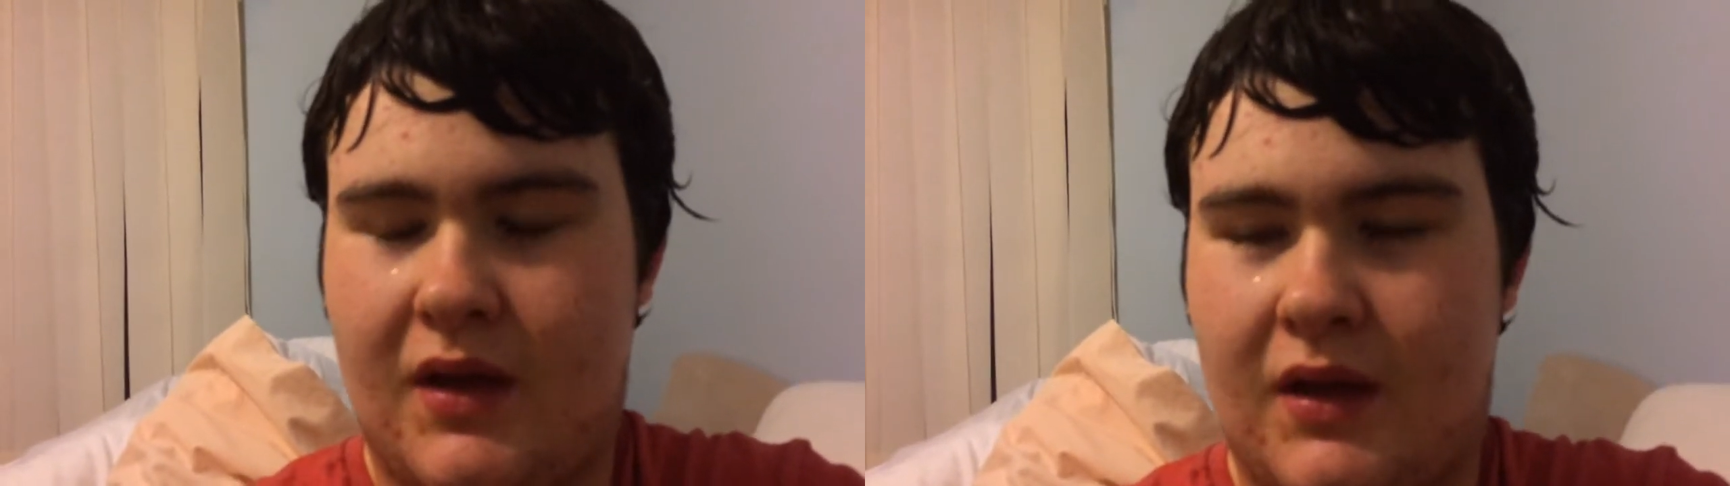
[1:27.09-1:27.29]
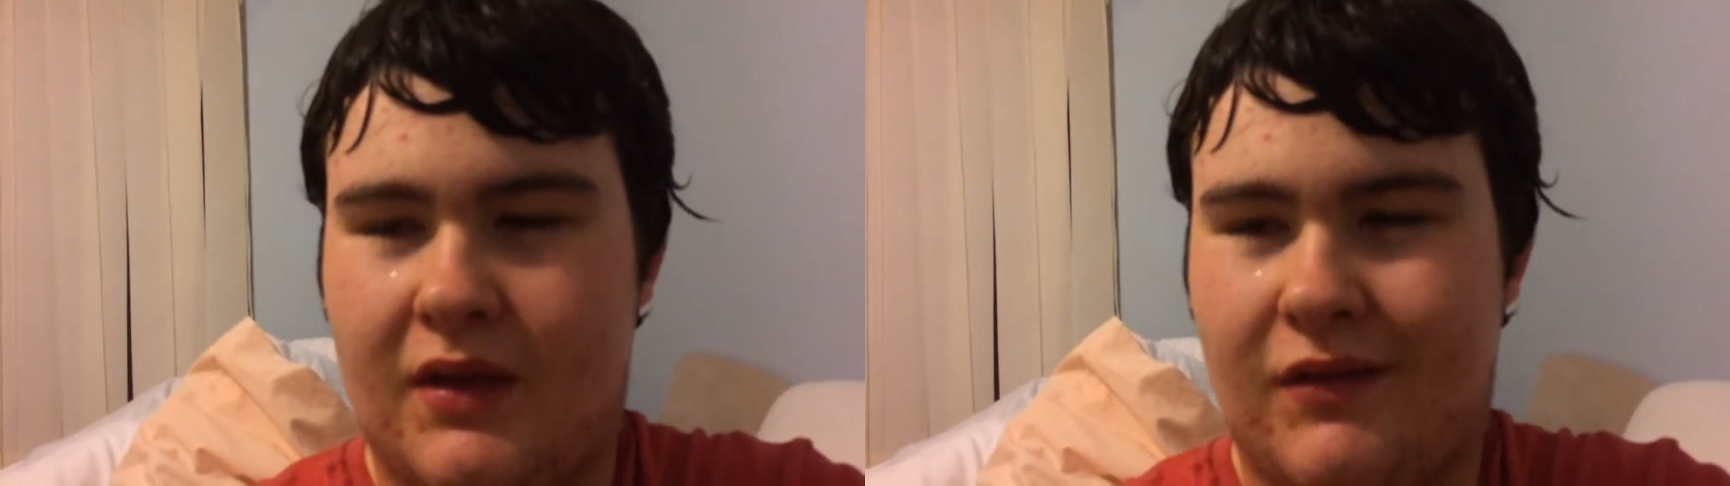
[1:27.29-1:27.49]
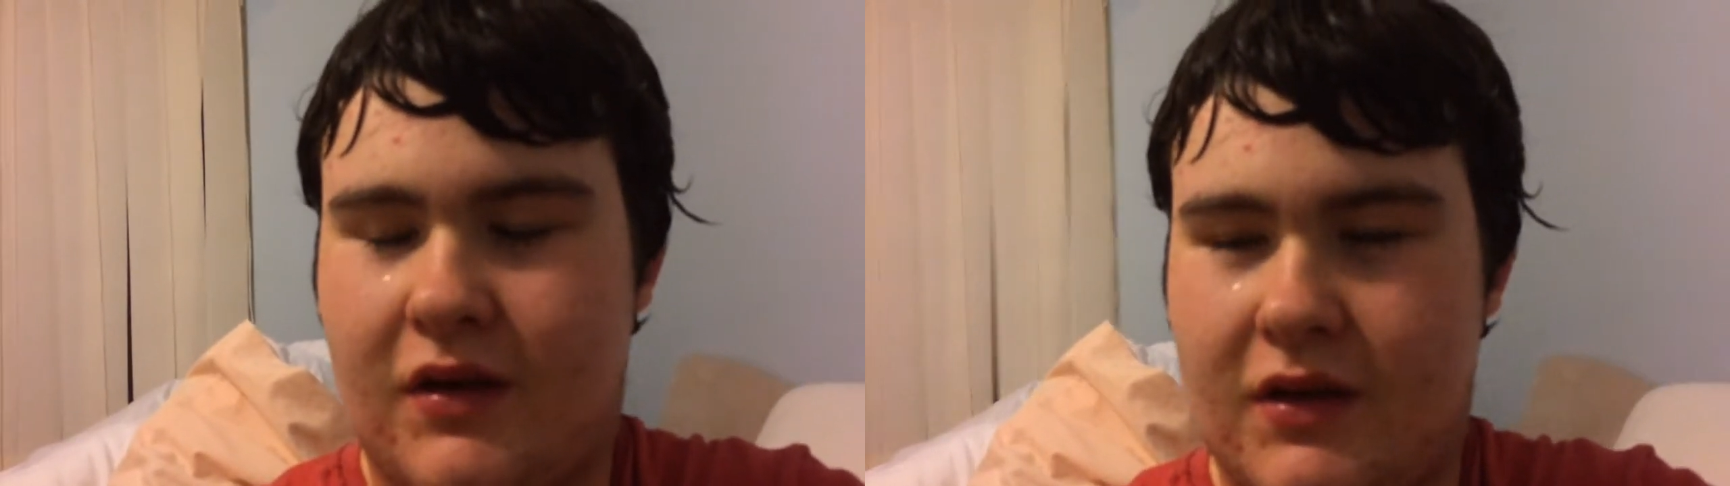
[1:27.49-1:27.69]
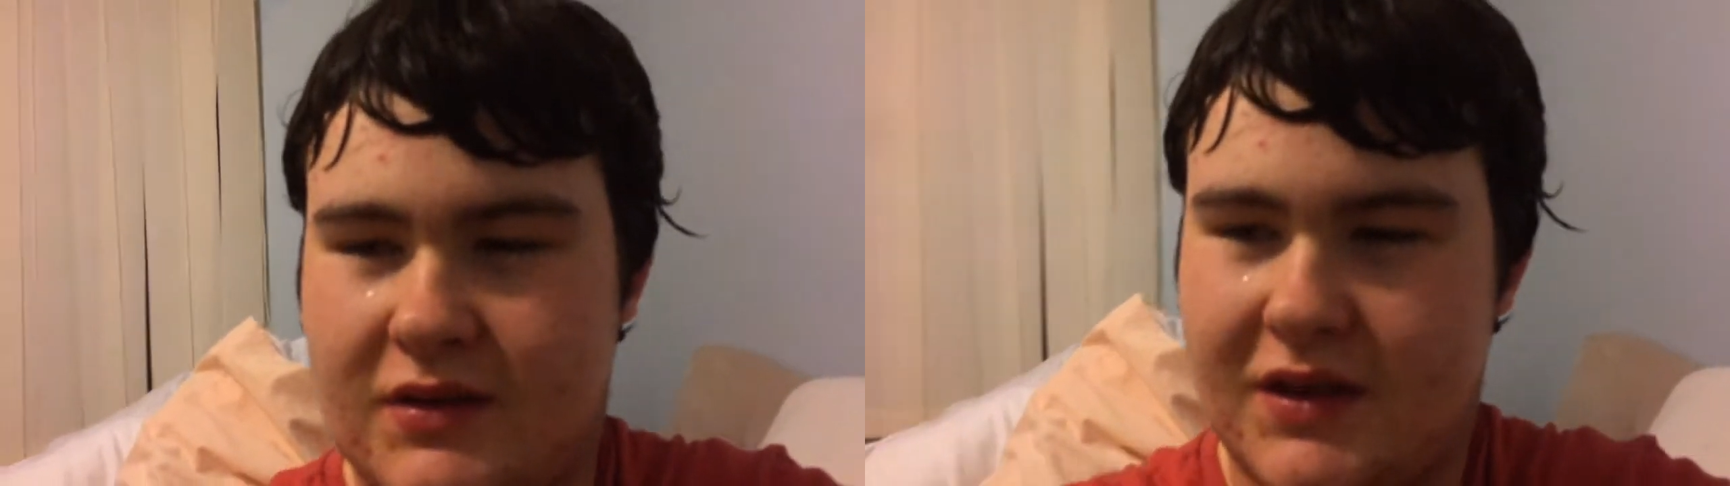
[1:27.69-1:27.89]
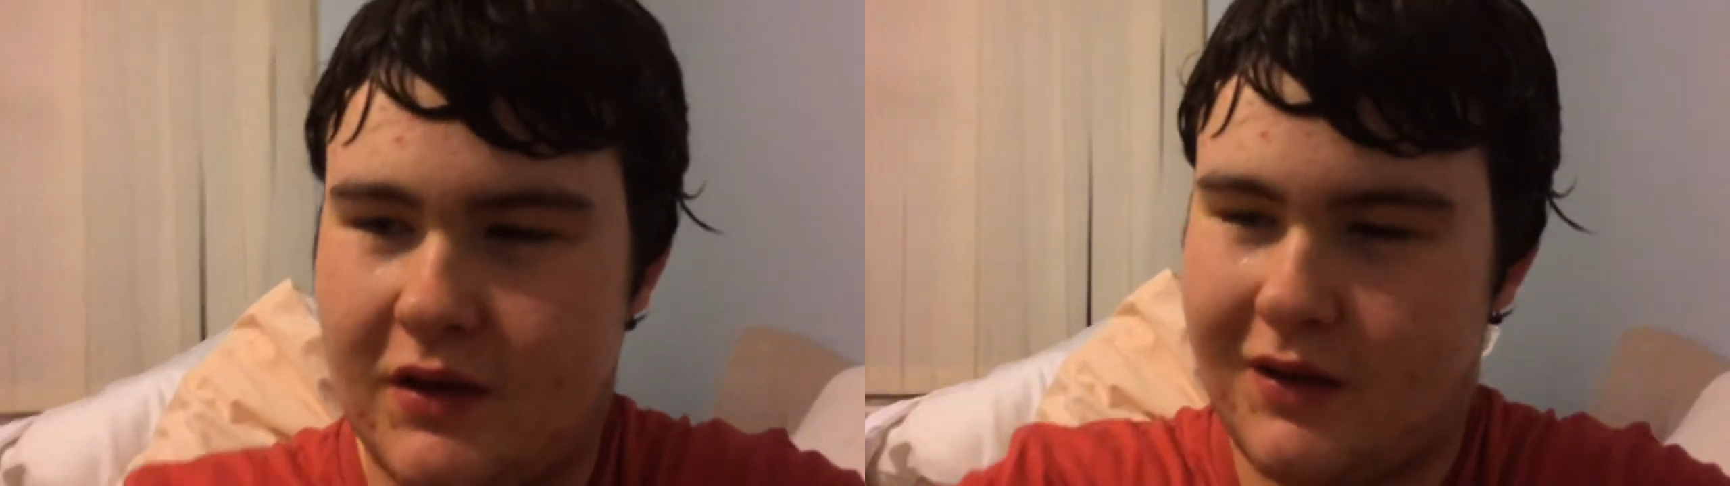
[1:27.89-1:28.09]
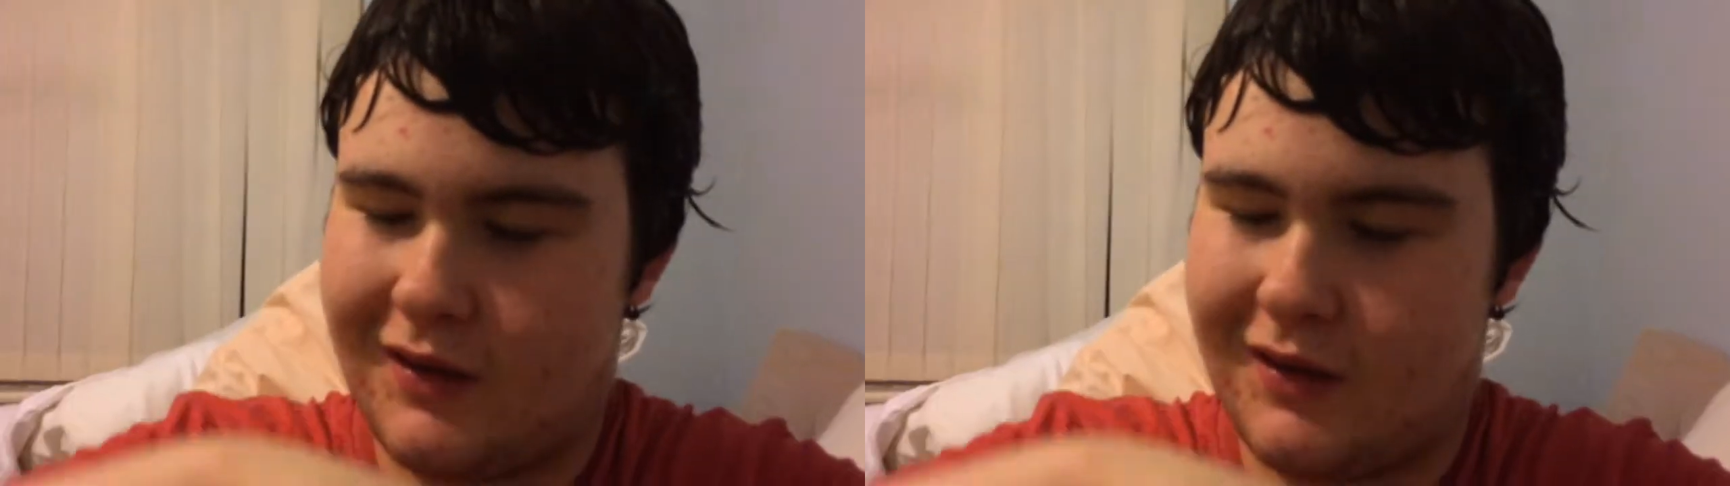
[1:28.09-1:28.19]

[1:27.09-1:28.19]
And I've got to tell you,